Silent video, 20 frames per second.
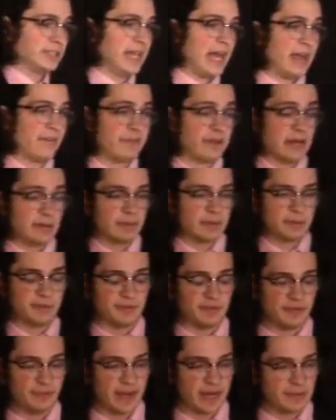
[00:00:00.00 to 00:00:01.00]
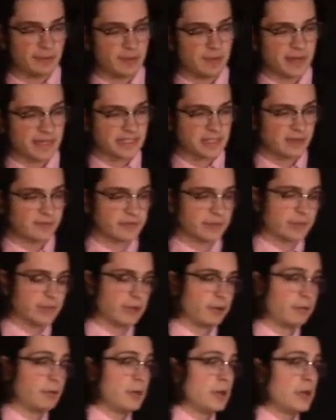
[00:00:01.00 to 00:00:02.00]
laugh and not make me feel bad about myself so I
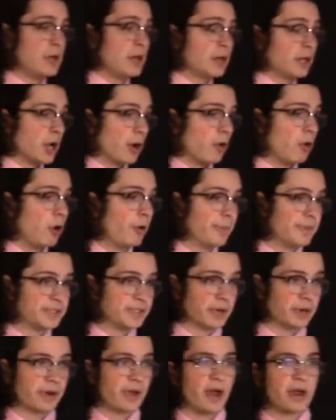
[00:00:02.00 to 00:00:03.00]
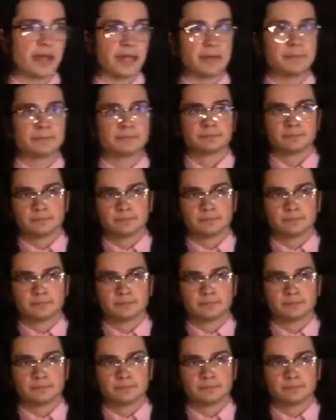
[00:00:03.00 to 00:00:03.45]
don't go home and start cutting.